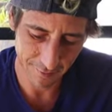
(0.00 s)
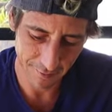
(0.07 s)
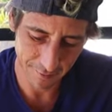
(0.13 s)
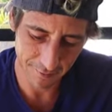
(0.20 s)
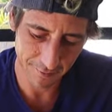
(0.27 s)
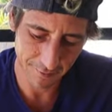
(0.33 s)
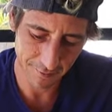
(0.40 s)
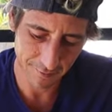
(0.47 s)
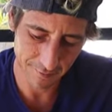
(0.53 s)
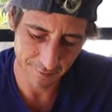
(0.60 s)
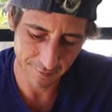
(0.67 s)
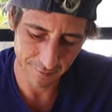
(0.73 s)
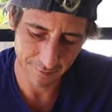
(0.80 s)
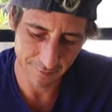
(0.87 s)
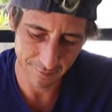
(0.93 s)

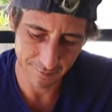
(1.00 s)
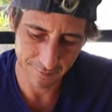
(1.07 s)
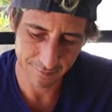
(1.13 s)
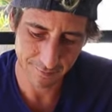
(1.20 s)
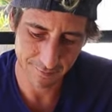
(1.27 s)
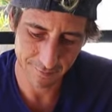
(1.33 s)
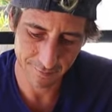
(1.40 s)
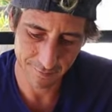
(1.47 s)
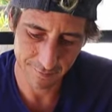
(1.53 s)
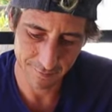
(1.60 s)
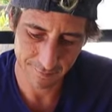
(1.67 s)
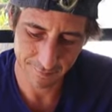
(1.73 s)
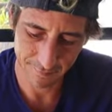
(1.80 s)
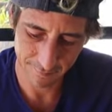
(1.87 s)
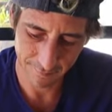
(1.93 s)

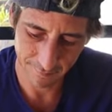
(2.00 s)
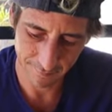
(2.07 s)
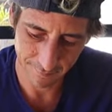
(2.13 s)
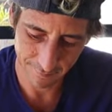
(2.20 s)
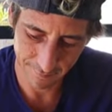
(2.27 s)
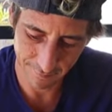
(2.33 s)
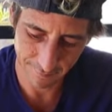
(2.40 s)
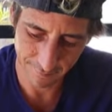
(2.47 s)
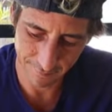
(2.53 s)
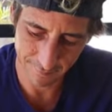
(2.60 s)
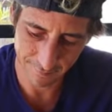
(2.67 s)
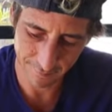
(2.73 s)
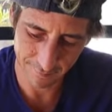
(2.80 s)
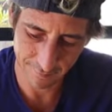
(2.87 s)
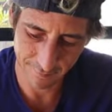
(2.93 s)

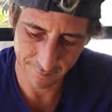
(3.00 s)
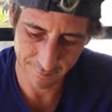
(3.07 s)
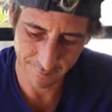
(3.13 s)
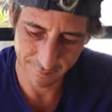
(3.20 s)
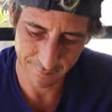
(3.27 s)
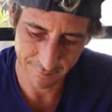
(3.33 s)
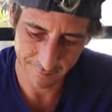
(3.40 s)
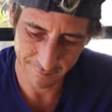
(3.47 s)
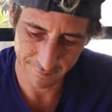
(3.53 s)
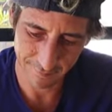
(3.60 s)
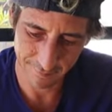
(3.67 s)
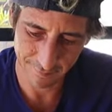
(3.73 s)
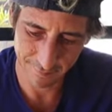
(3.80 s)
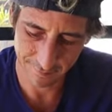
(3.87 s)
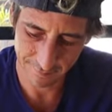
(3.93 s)

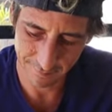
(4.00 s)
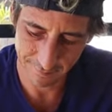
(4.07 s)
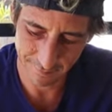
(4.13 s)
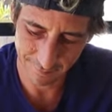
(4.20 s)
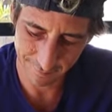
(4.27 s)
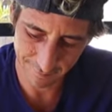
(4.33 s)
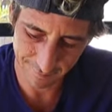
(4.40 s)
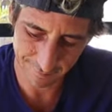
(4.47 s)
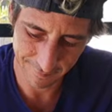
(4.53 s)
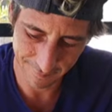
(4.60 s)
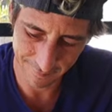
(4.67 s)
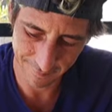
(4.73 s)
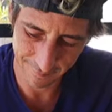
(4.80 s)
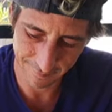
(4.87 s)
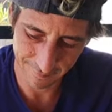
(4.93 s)

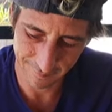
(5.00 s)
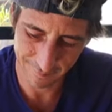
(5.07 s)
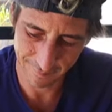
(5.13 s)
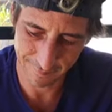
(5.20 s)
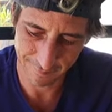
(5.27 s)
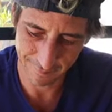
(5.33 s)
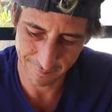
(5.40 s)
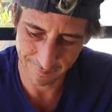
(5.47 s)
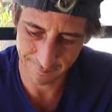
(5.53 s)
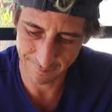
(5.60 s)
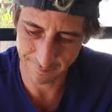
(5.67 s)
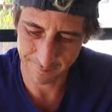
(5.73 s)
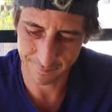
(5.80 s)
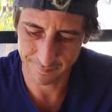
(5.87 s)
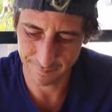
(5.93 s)

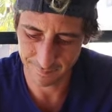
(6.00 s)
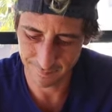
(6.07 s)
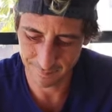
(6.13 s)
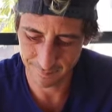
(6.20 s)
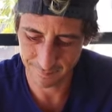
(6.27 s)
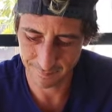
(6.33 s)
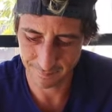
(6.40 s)
(no one is talking)